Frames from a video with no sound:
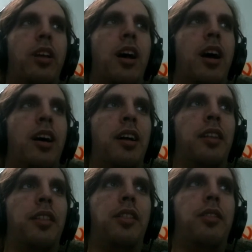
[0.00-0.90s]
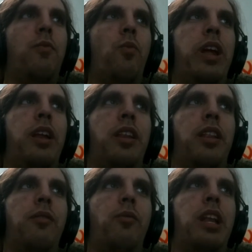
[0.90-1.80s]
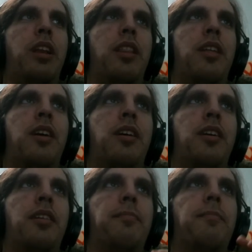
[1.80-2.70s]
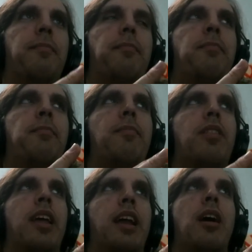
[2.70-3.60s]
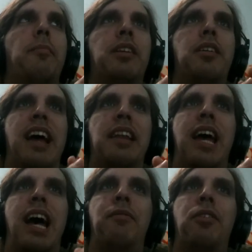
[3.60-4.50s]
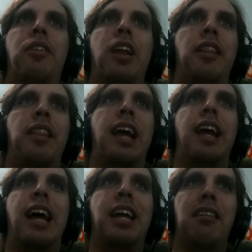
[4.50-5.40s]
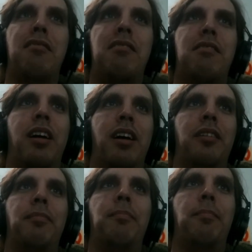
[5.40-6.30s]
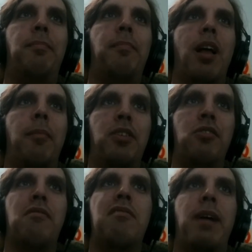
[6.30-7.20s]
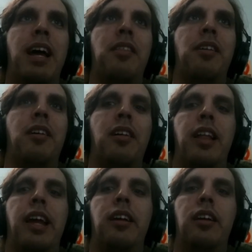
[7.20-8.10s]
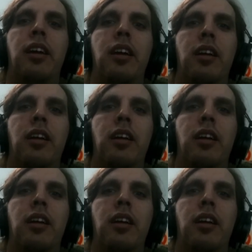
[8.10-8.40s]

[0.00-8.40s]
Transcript: when they come into that tavern and that guy gets abused by the like